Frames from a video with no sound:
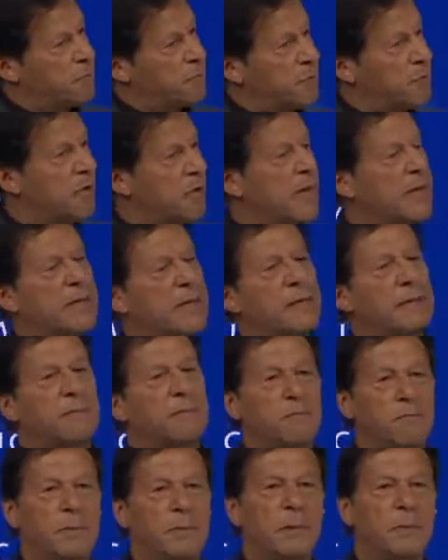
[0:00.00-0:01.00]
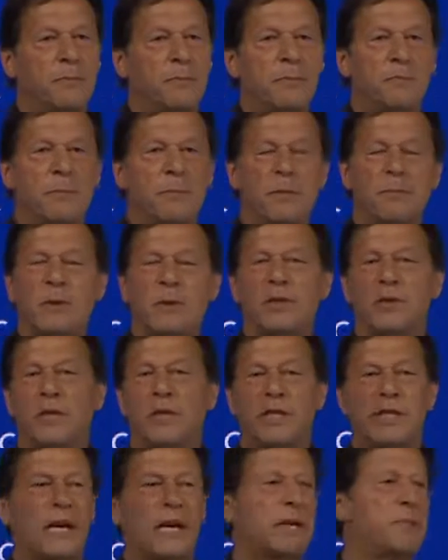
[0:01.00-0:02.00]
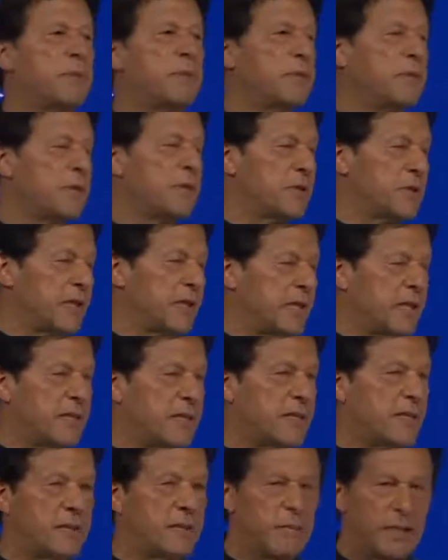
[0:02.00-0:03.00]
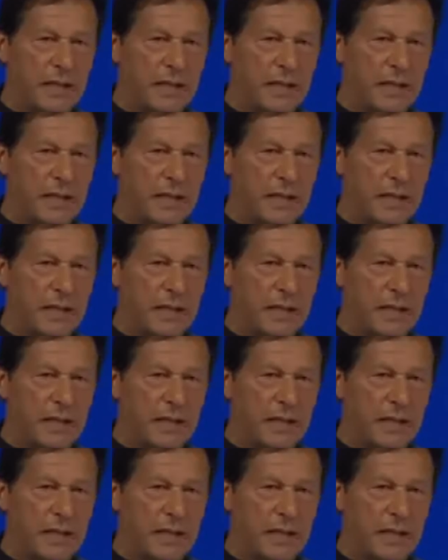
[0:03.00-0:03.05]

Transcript: provide young people to the industry.